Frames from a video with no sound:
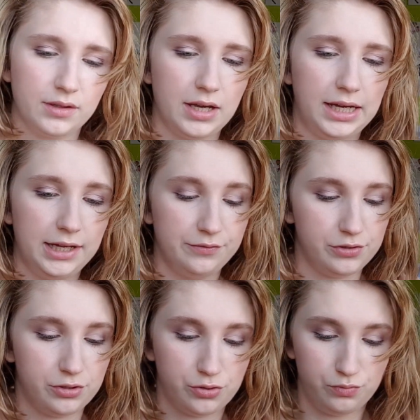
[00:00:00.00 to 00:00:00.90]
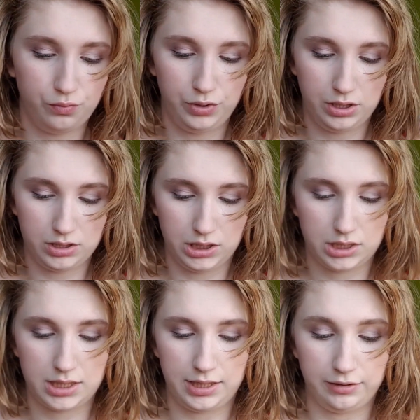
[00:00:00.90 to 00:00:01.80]
I have such a weird
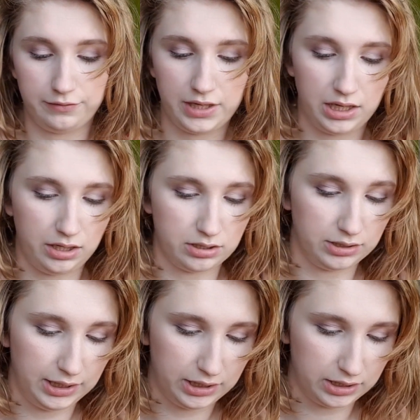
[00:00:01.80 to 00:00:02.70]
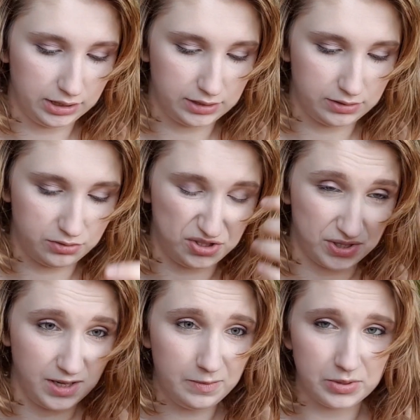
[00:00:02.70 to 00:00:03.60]
kind of hair, like it's
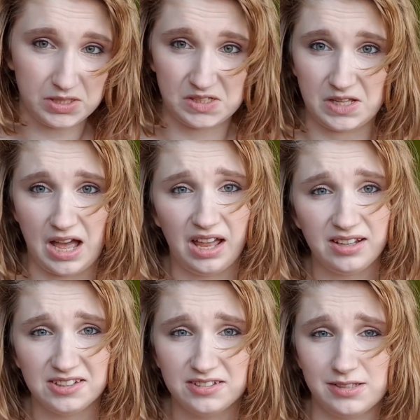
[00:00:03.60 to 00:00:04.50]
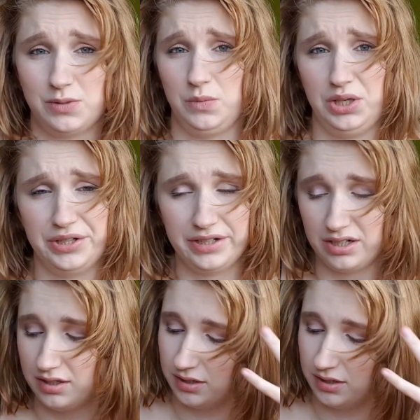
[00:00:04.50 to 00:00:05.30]
straight but it's not, it's weird.